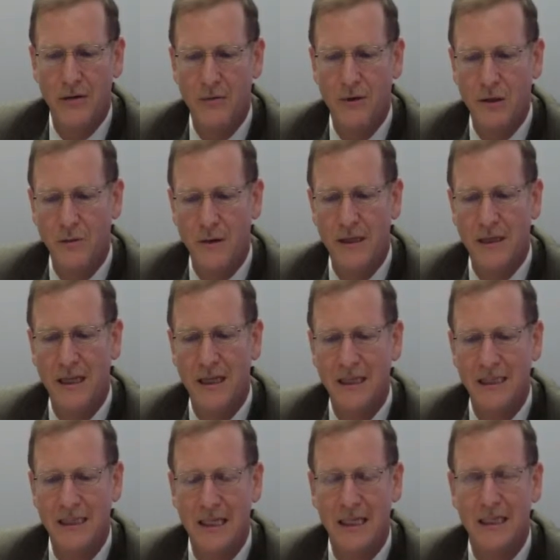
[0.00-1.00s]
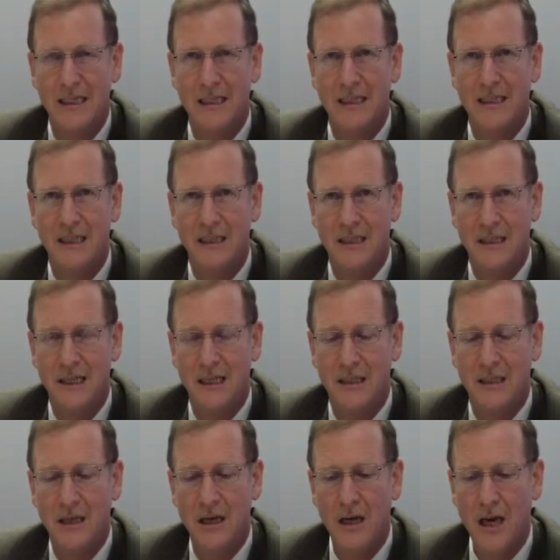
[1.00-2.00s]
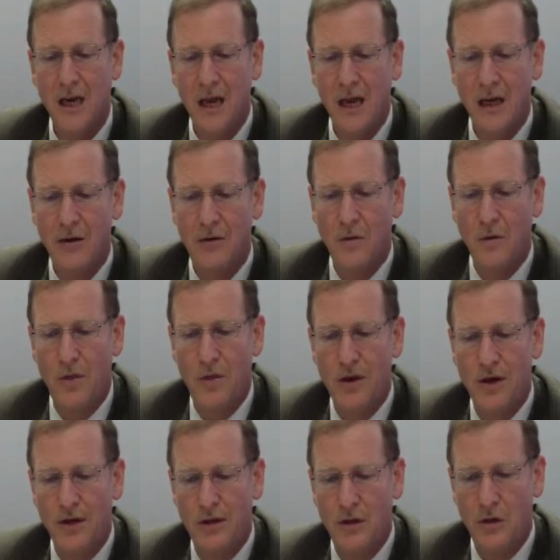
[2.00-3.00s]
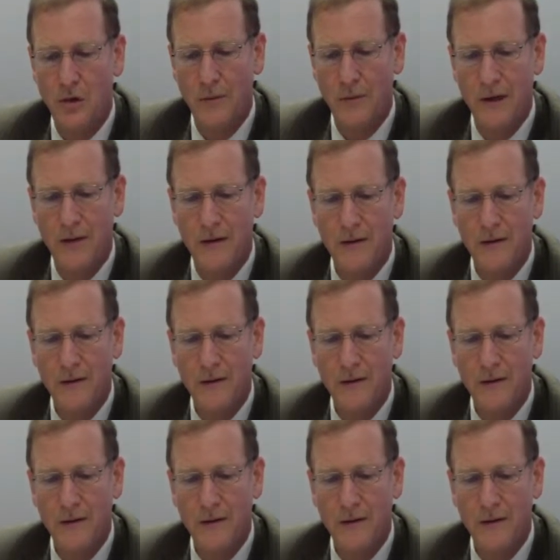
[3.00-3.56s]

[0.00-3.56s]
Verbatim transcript: which means that it's 666 and two third cubit.